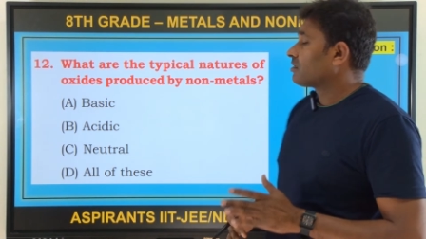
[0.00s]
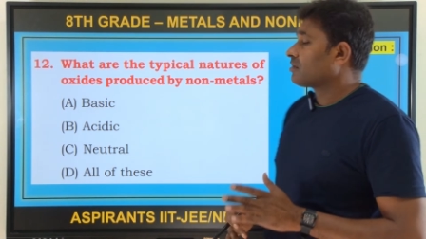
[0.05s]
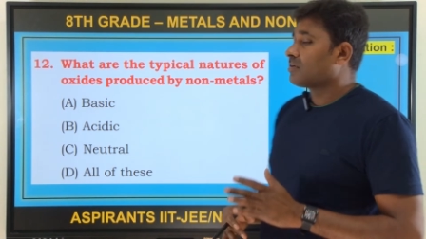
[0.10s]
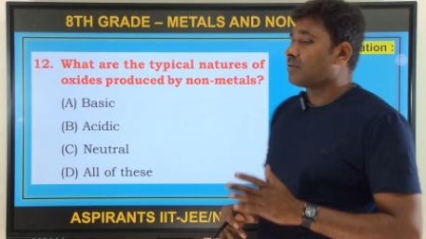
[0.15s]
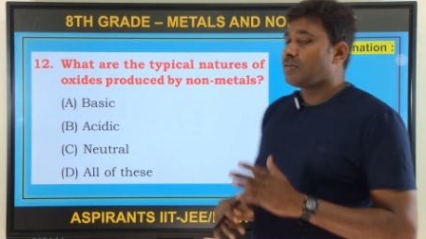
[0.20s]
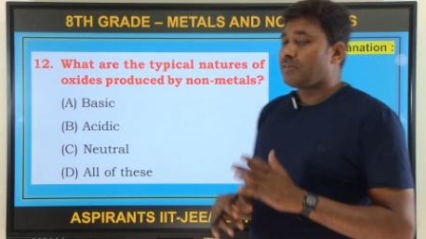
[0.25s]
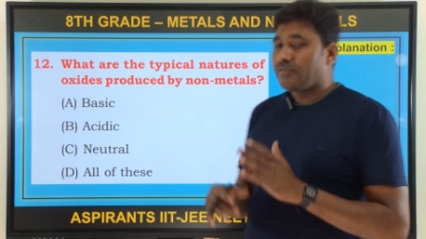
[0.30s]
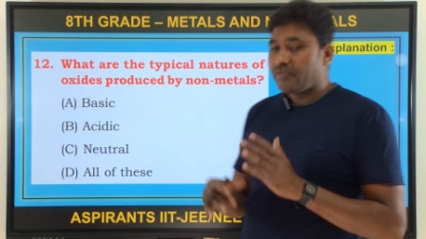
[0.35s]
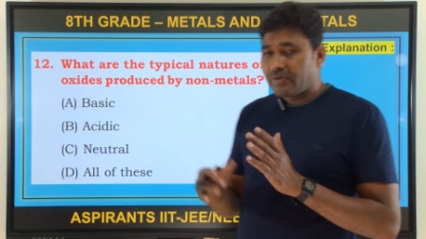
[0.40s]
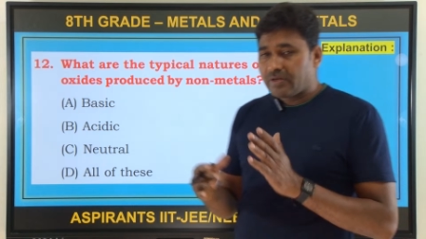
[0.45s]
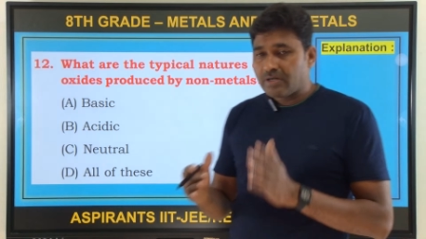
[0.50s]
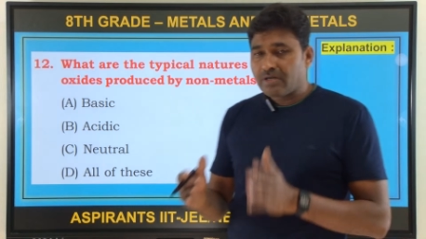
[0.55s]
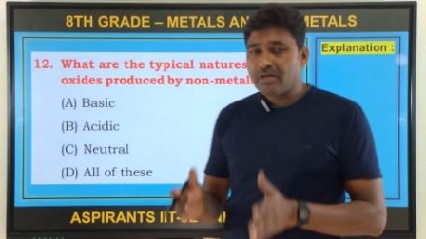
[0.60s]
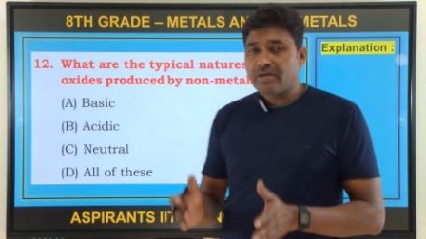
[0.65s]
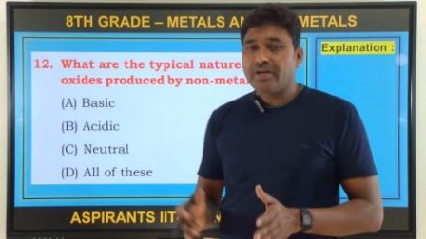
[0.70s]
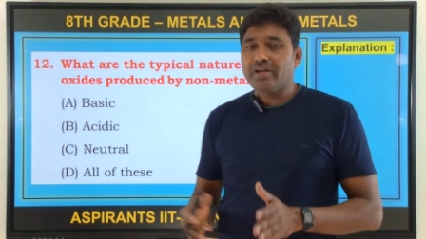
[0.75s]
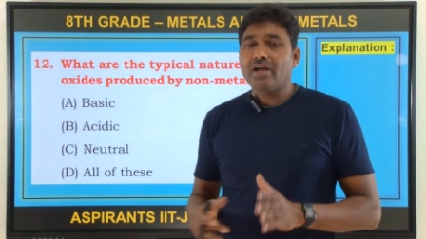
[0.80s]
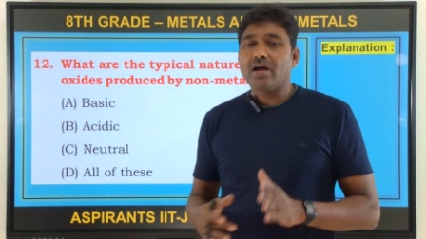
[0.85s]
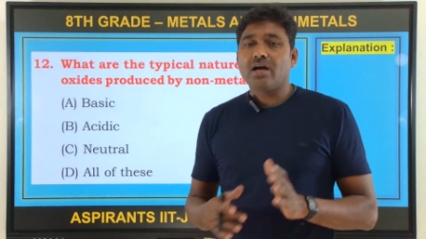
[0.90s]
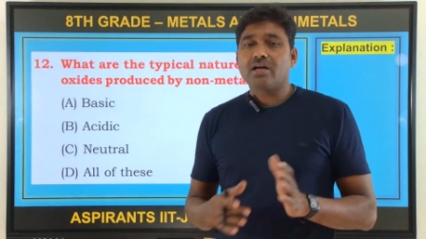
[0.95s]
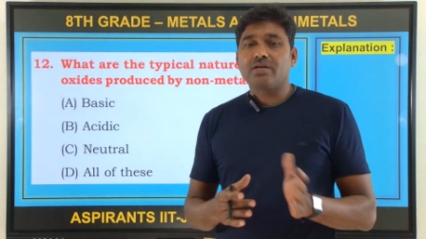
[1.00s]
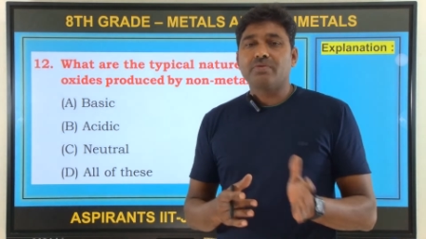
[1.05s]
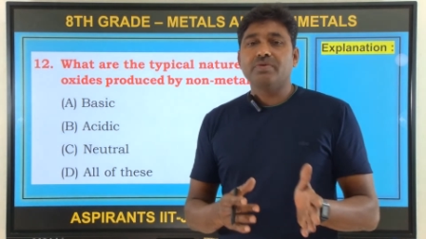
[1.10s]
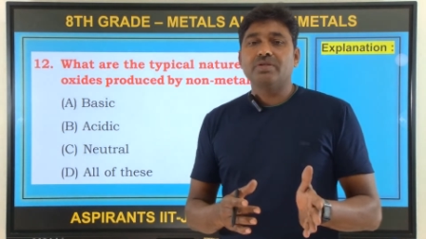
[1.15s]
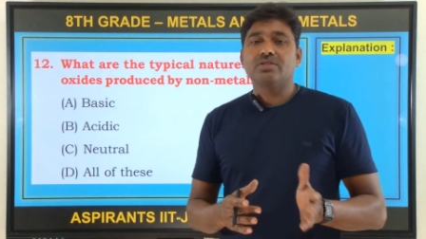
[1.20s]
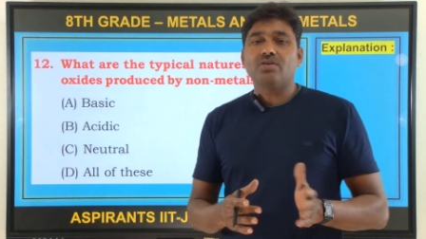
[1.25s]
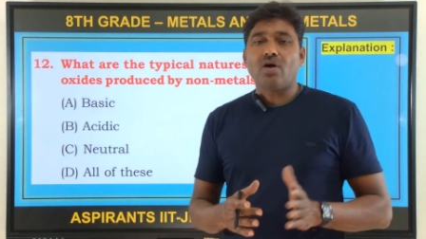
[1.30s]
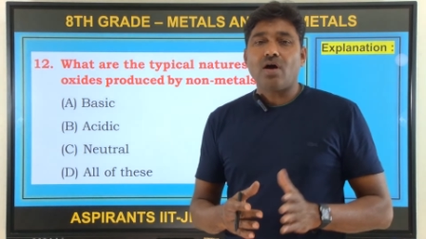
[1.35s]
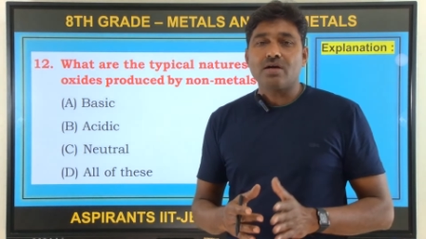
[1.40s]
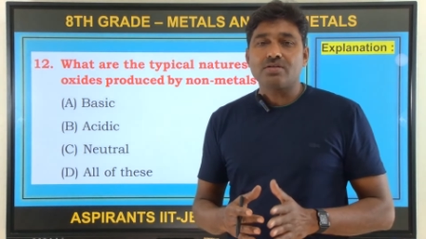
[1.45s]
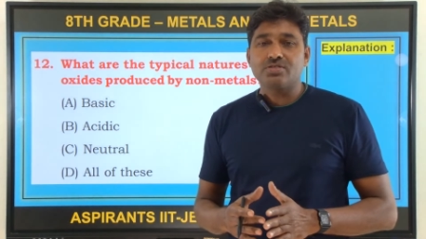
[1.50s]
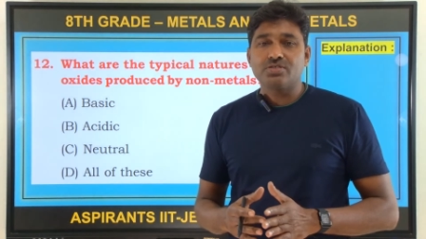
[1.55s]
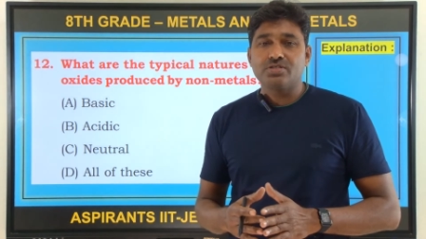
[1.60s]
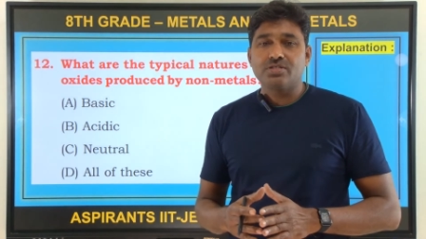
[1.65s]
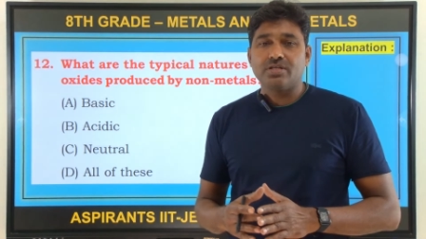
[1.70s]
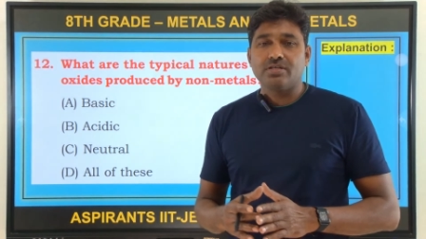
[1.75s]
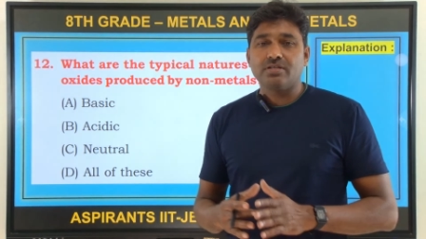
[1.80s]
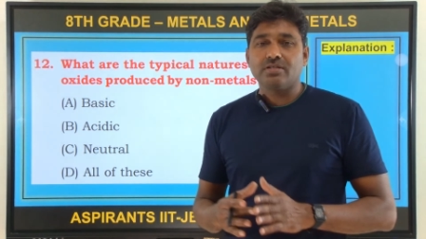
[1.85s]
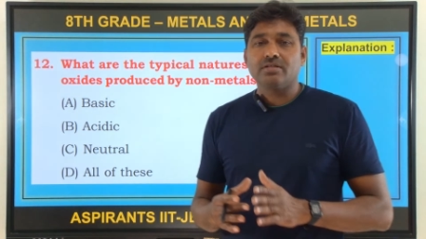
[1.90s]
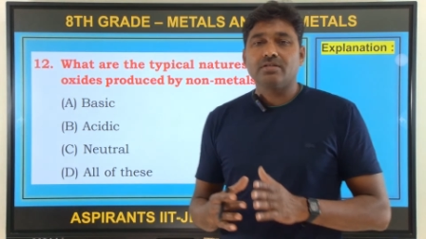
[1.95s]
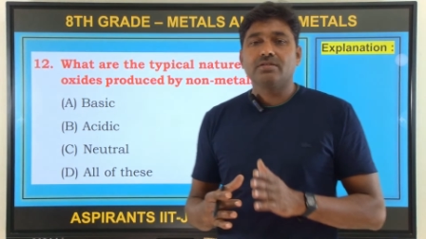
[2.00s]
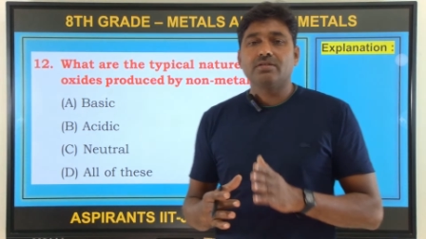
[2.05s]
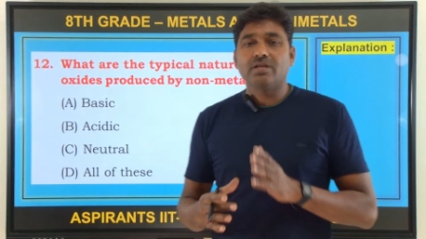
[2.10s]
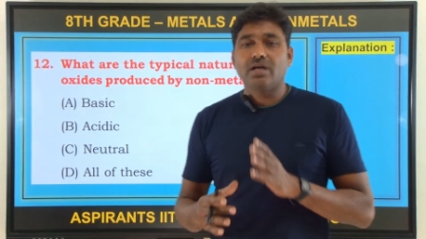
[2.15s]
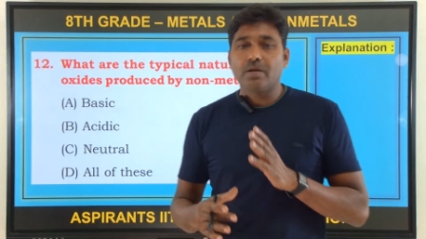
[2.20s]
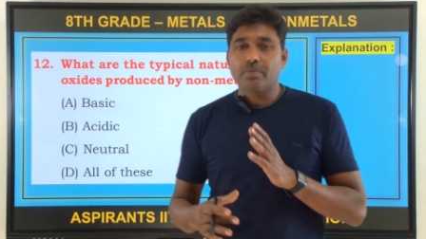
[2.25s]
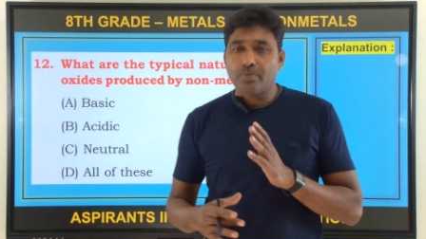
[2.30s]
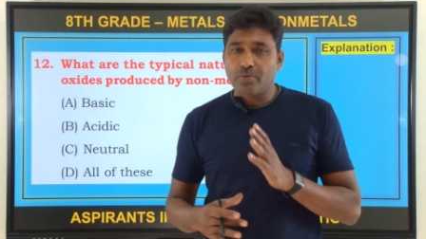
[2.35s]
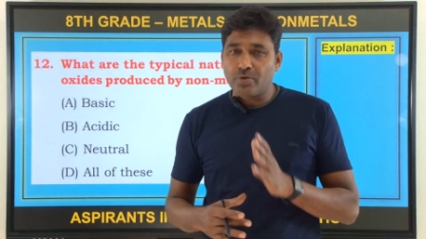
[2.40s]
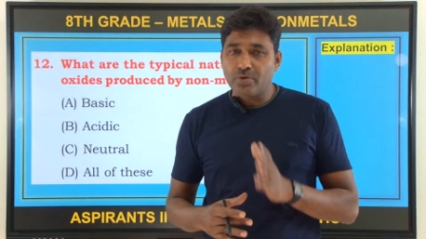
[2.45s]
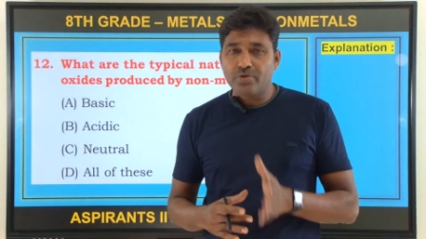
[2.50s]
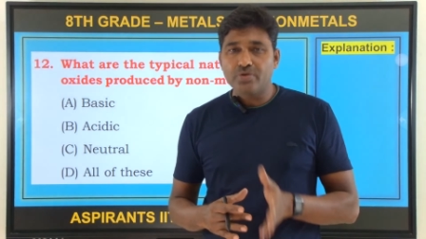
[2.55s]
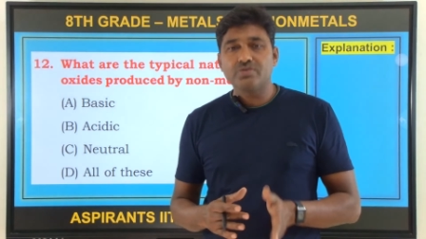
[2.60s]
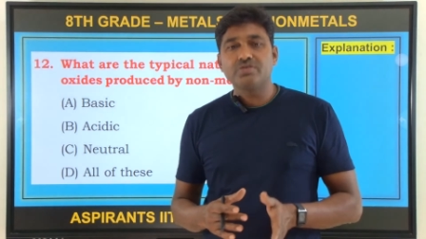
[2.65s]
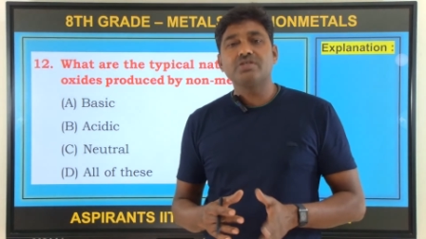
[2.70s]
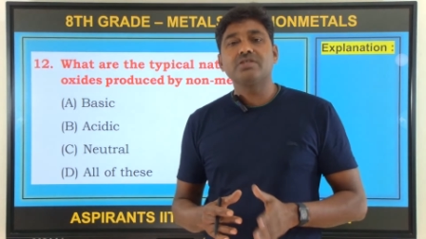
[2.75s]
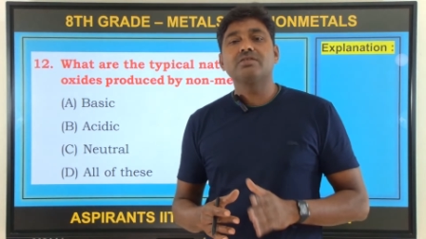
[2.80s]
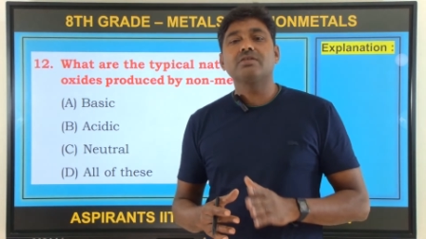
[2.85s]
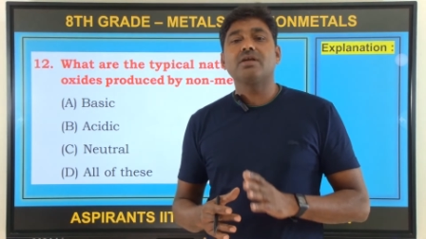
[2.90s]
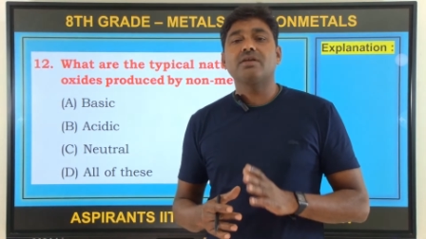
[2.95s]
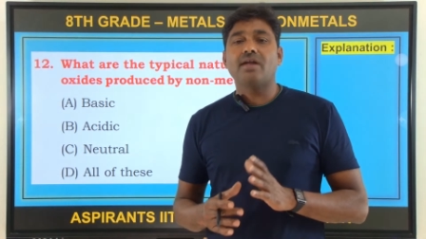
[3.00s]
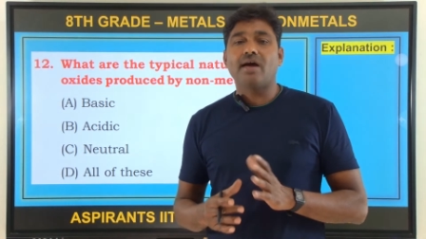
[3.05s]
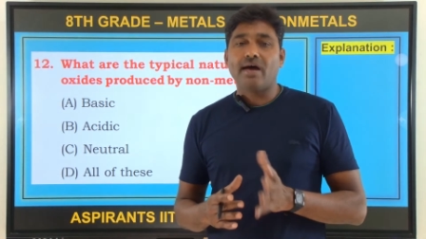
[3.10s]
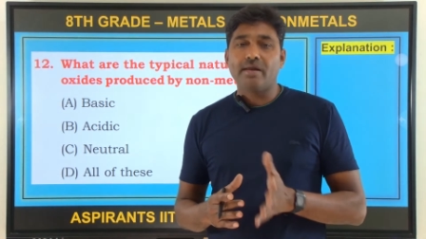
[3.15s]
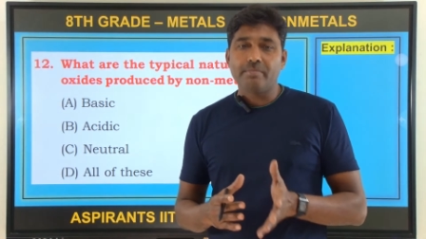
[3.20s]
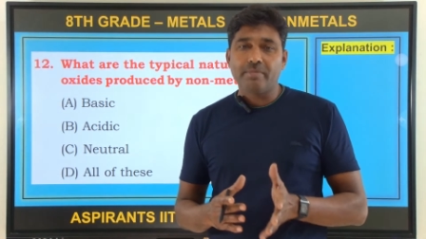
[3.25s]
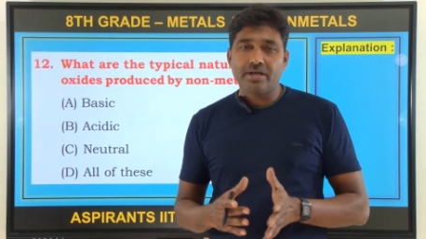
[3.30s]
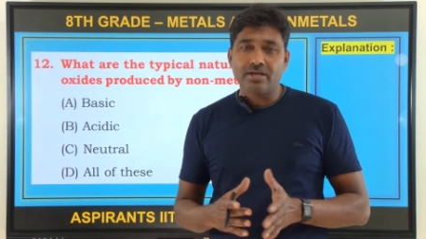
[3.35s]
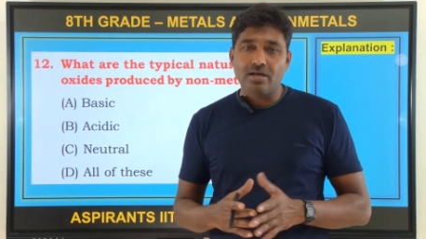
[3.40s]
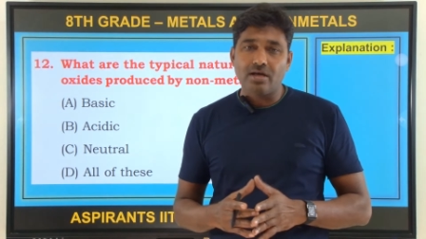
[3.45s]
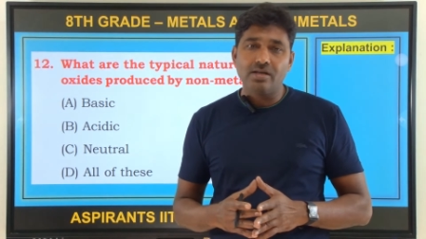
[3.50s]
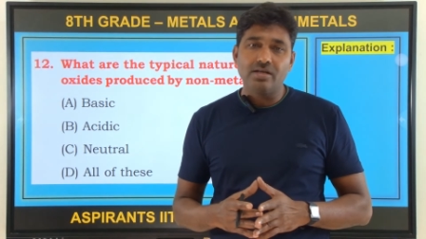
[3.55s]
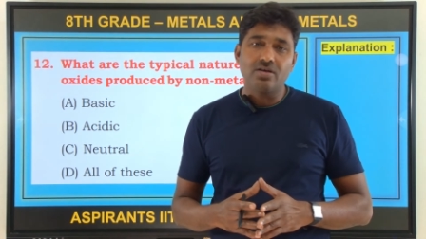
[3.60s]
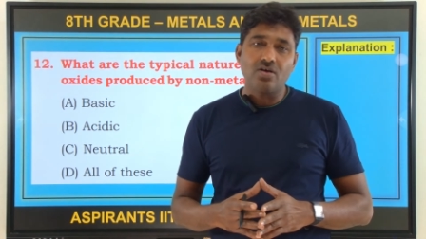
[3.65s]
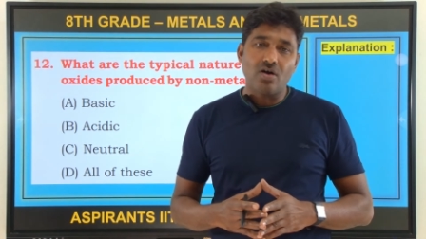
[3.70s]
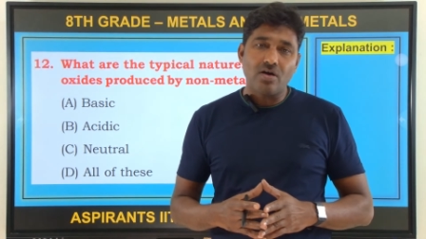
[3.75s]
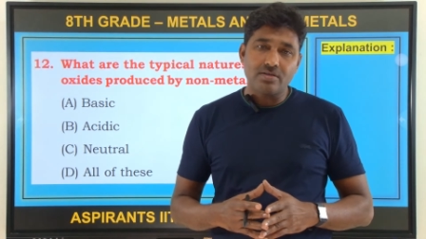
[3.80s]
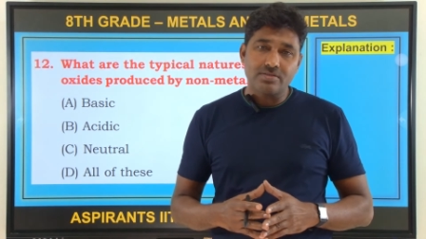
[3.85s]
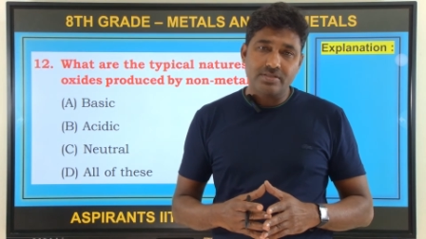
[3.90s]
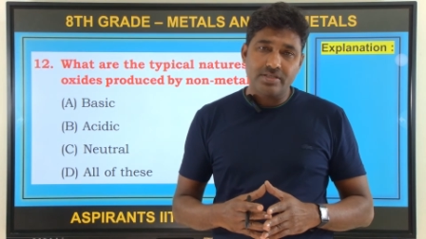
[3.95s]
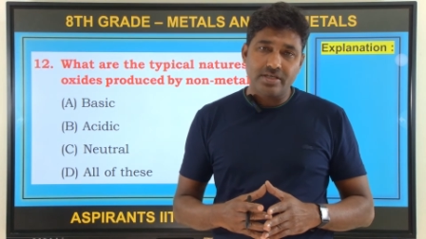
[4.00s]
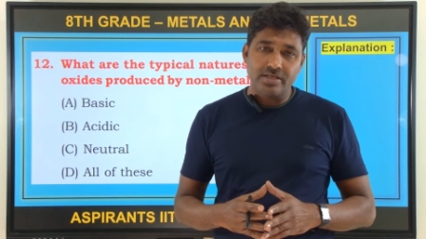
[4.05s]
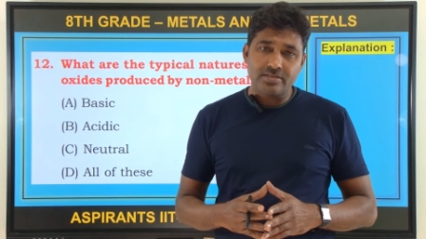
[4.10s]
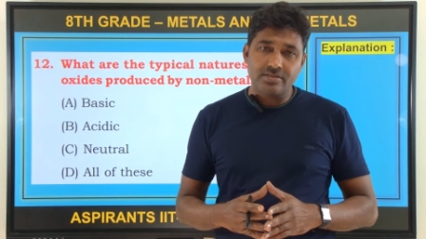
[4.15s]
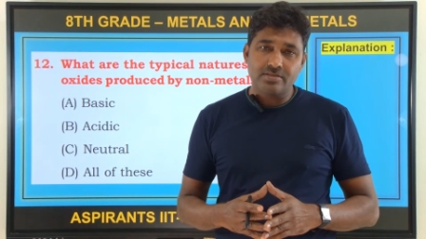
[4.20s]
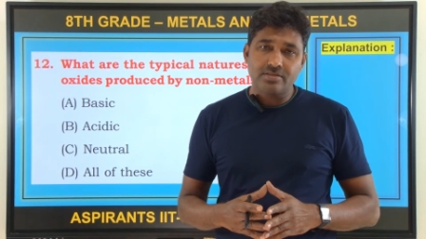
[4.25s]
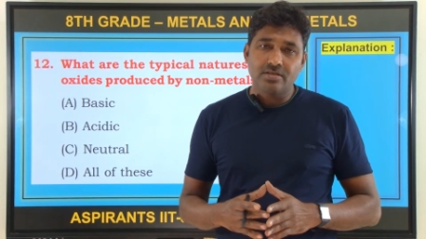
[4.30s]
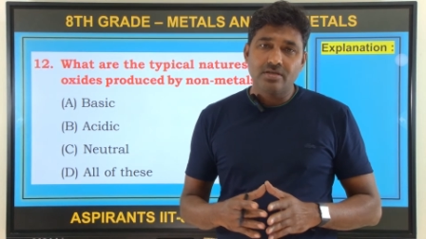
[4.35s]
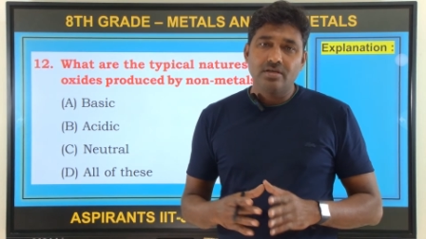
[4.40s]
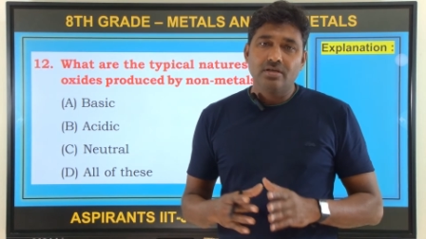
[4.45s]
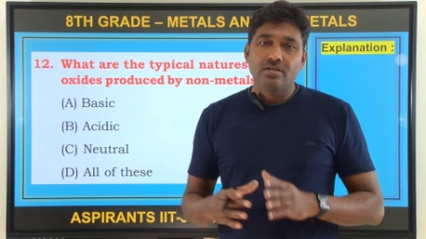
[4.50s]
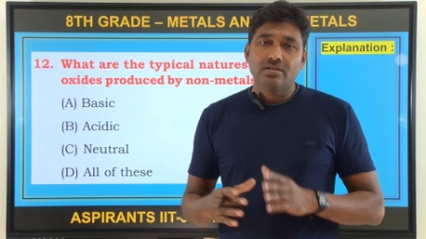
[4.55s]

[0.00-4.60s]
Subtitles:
when react with oxygen, they are producing the non-metallic oxides.